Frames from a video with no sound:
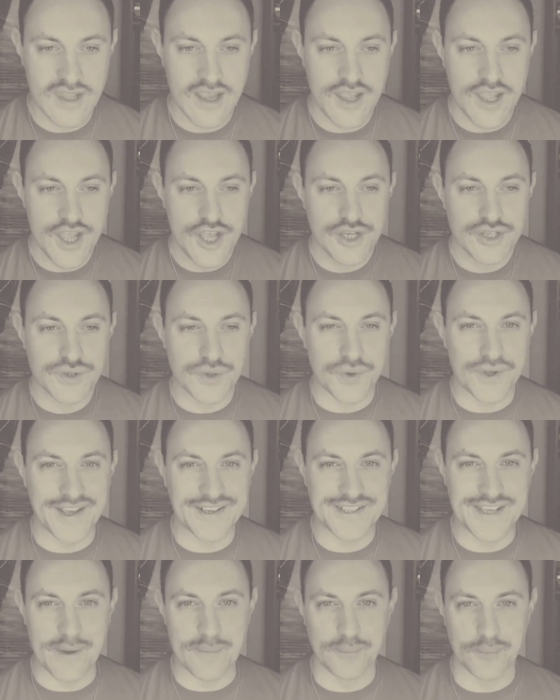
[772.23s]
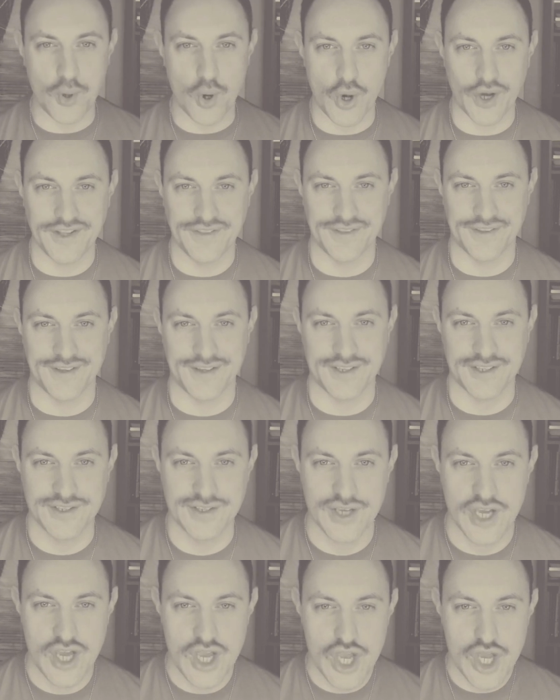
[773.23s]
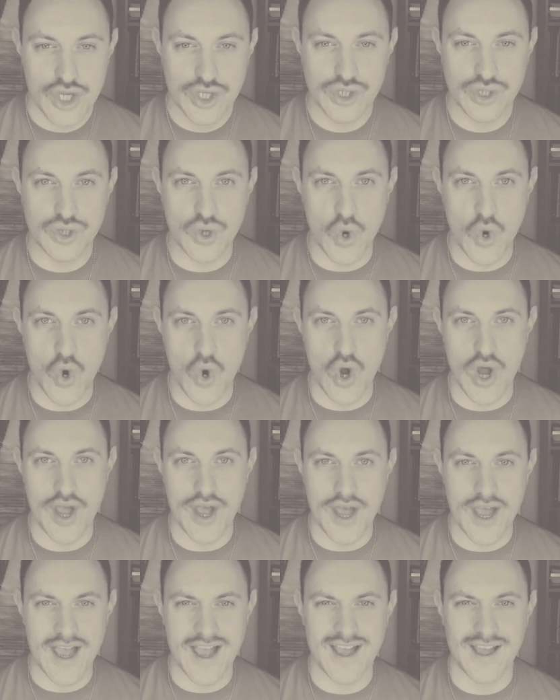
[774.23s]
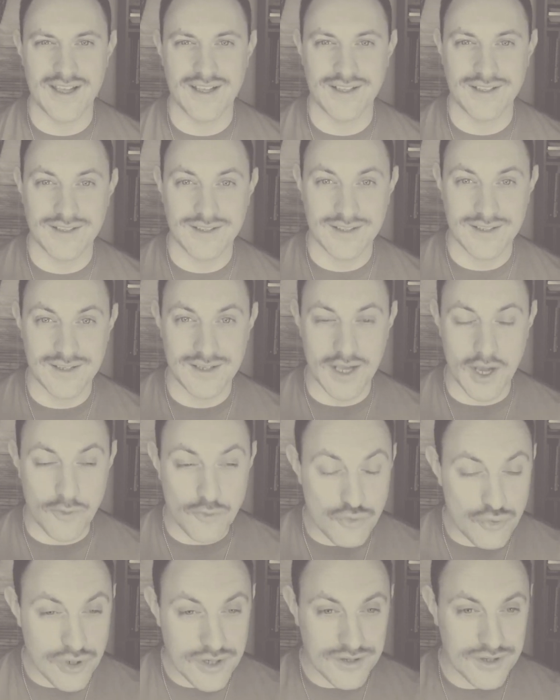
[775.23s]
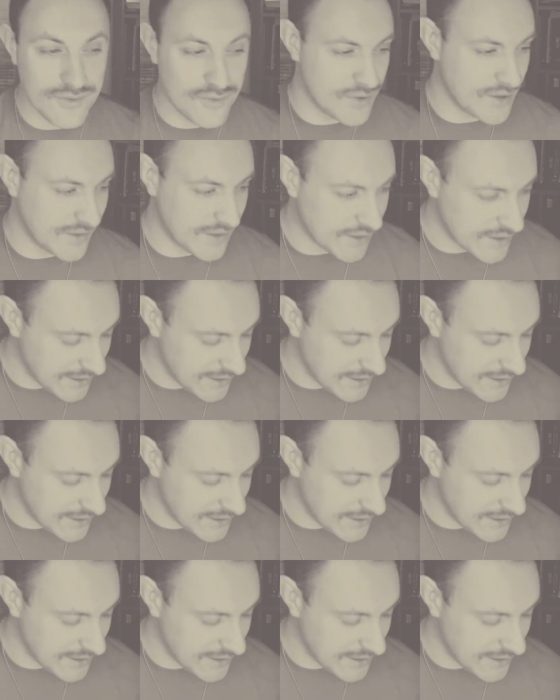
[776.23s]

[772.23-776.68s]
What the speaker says: So let's get pointless. So I really, really like